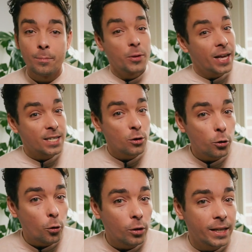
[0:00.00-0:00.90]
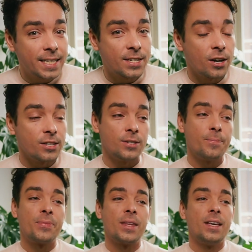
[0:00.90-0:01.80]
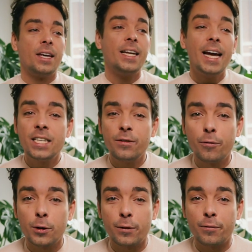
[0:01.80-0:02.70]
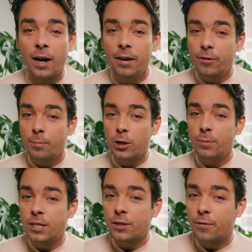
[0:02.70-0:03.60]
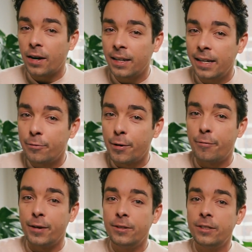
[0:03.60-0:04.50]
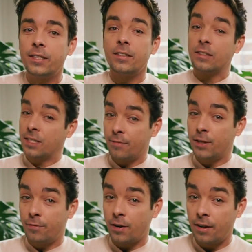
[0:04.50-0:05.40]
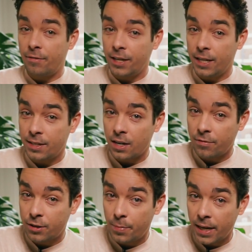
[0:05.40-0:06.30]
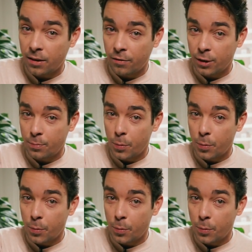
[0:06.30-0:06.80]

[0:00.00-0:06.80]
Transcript: But that's not all Liszt does. In 1845 the monument is finally revealed, 75 years after Beethoven's